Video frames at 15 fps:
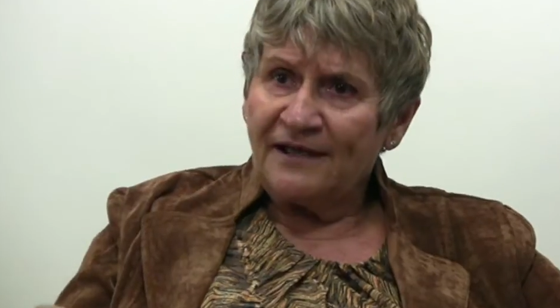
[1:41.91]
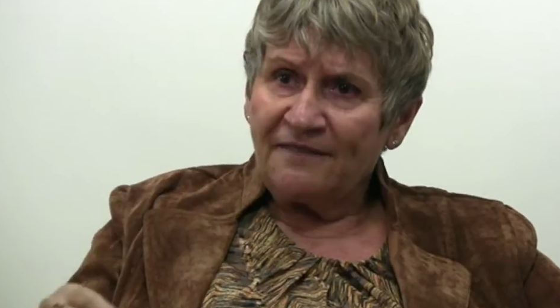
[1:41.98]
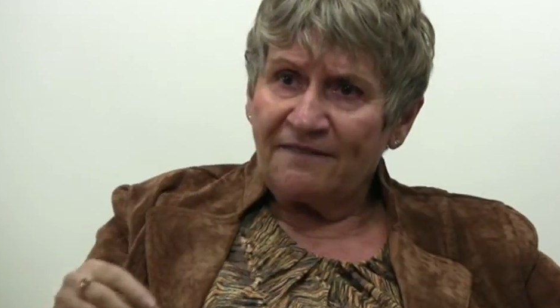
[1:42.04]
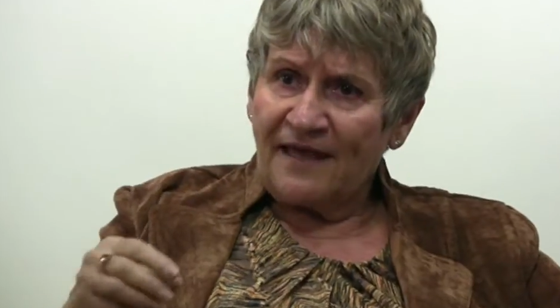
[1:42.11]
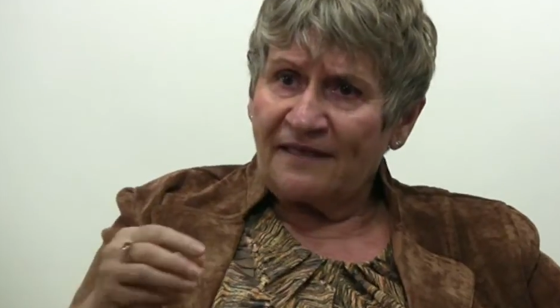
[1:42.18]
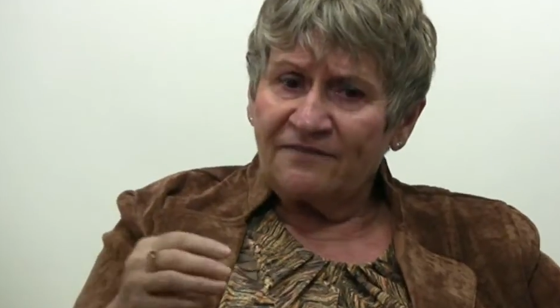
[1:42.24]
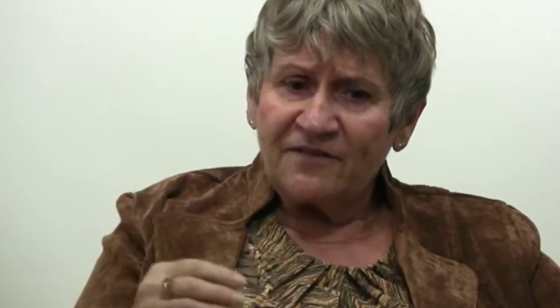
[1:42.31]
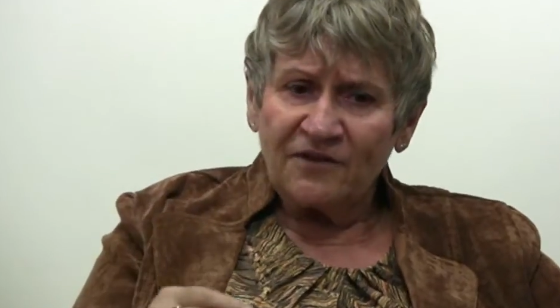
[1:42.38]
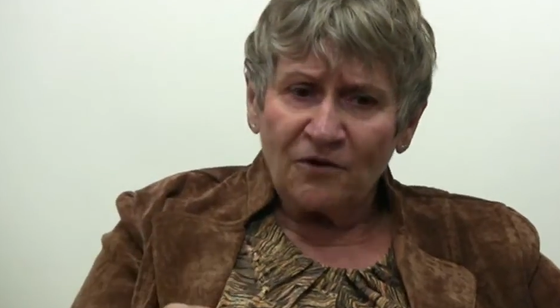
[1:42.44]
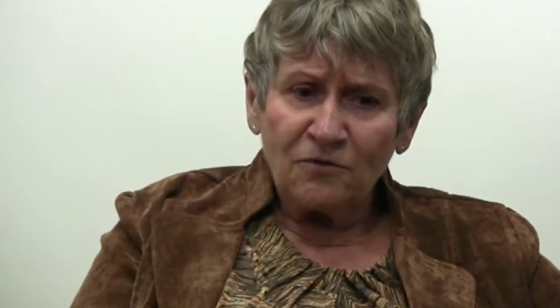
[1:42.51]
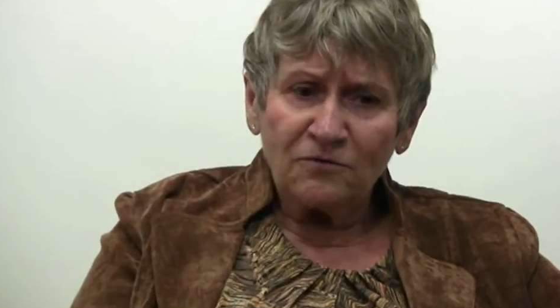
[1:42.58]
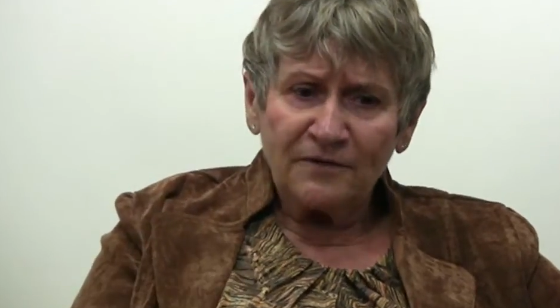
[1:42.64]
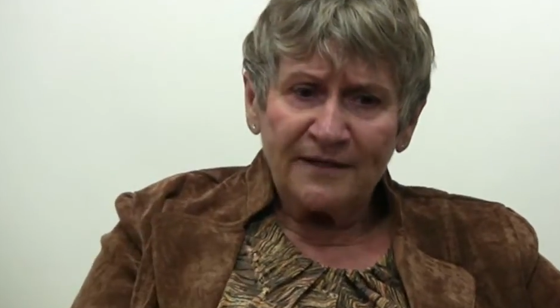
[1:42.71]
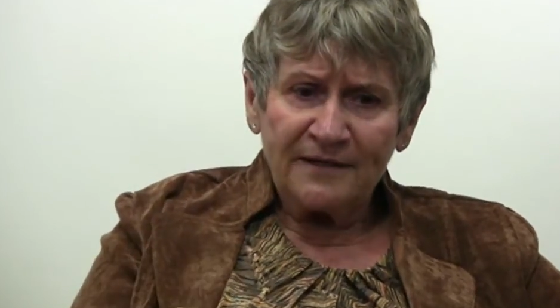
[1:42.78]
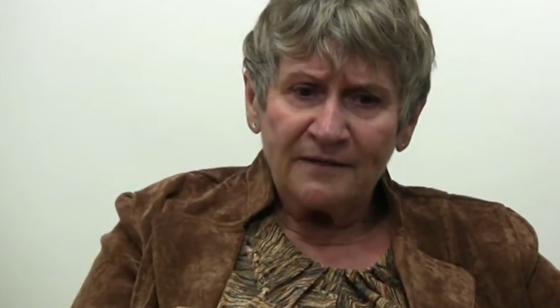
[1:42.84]
that the
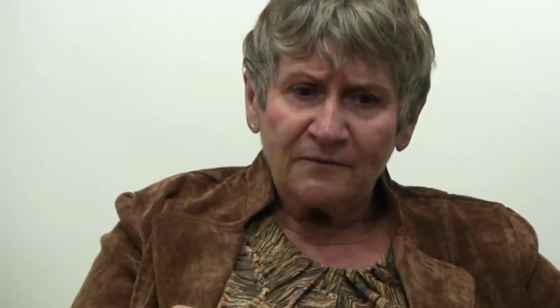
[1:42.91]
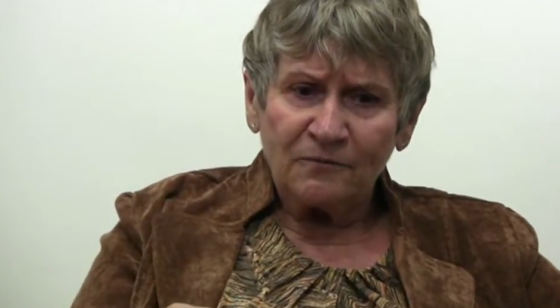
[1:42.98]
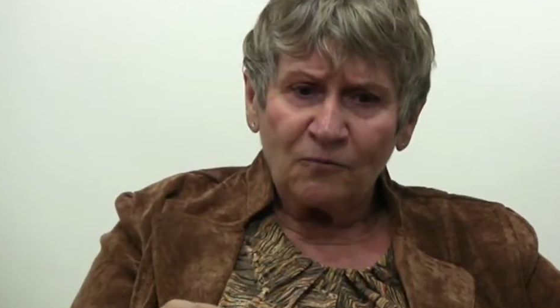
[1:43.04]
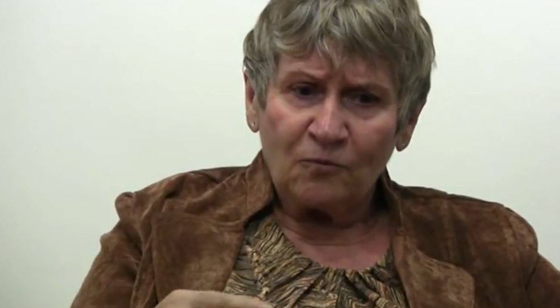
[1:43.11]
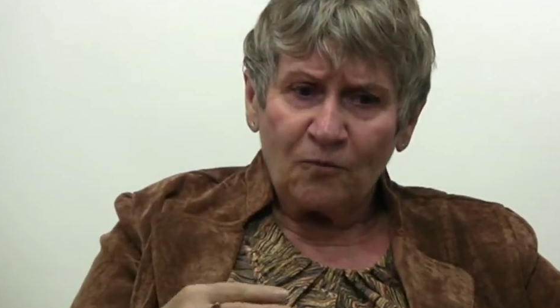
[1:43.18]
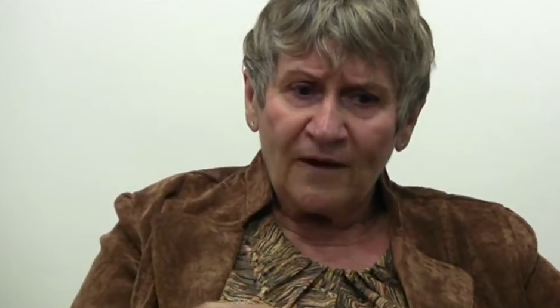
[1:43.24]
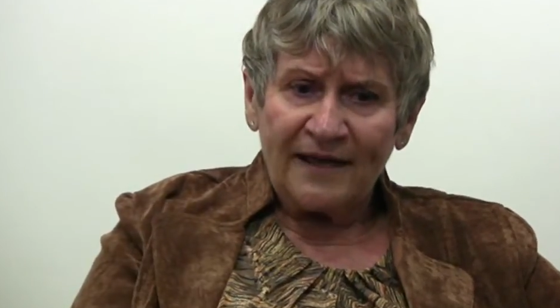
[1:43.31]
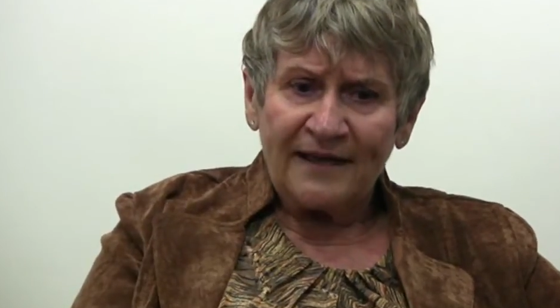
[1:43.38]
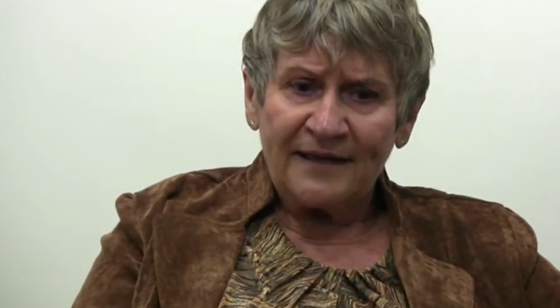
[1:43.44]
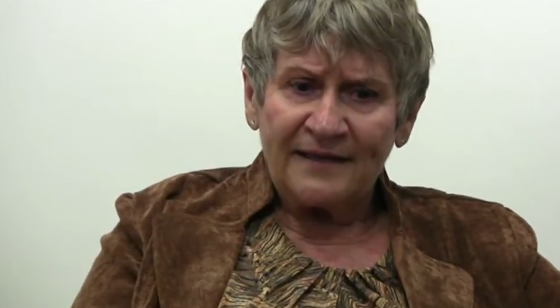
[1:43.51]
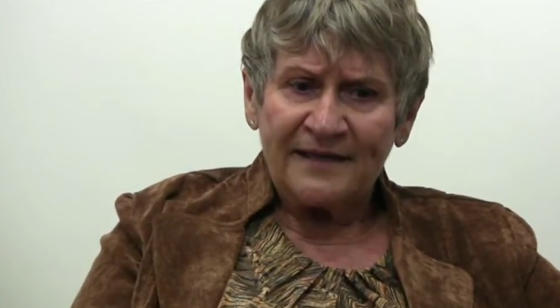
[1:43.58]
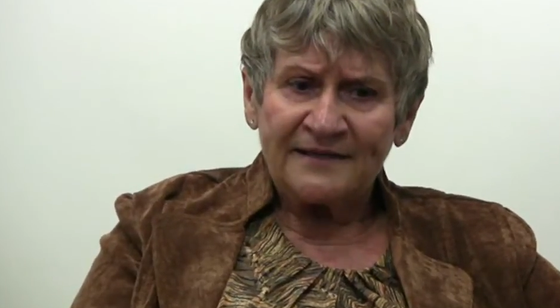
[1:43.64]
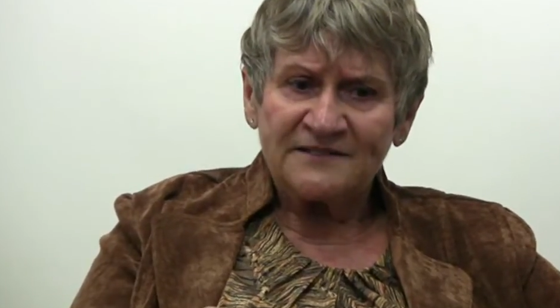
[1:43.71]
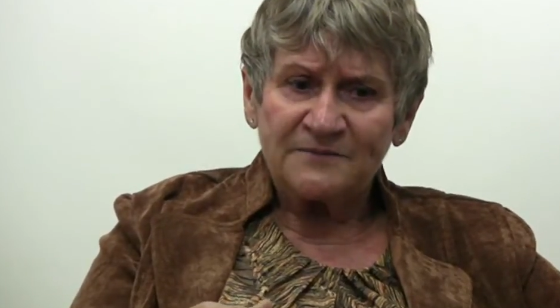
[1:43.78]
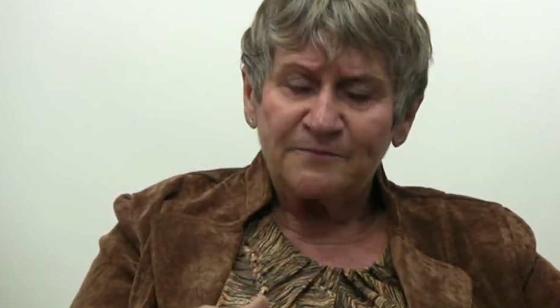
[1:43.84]
only way
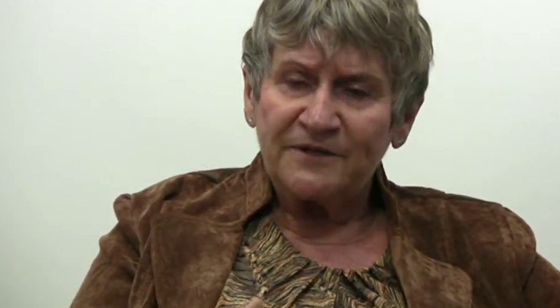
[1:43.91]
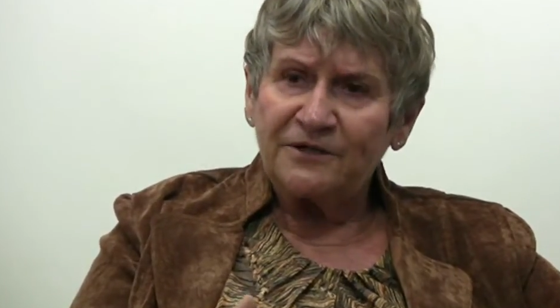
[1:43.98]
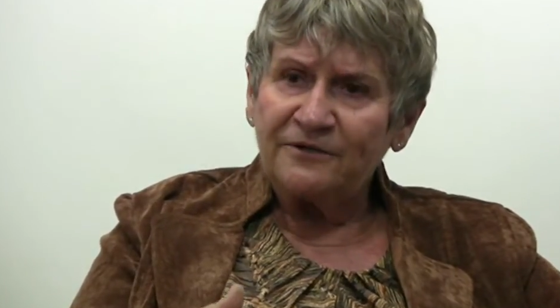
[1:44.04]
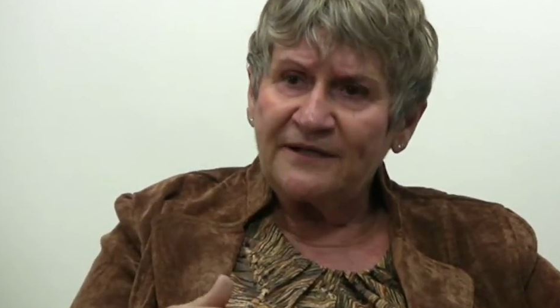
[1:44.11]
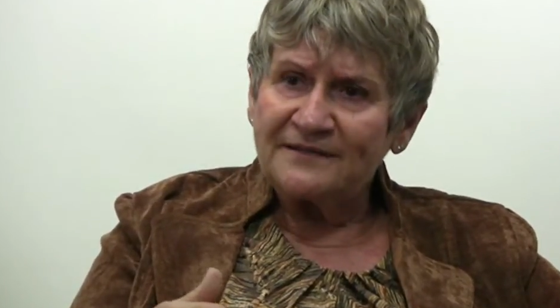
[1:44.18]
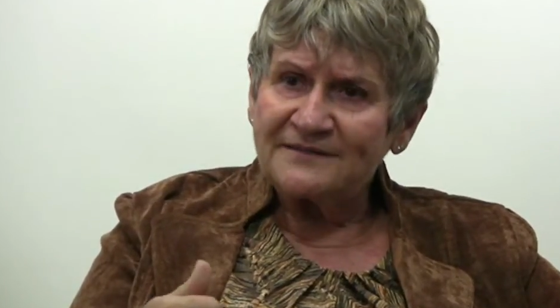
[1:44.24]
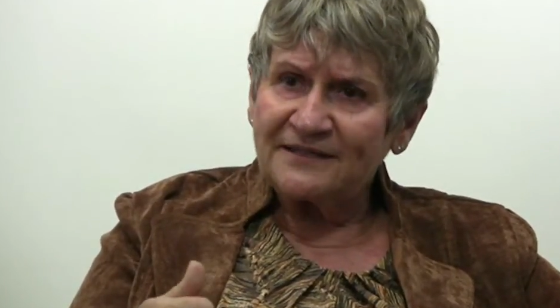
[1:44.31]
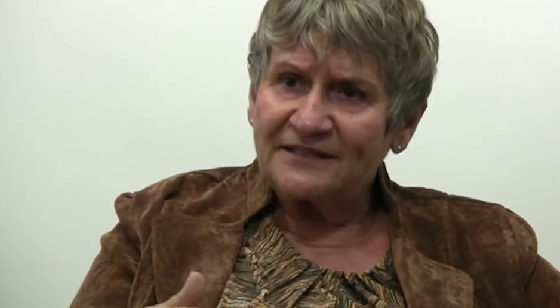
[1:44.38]
experience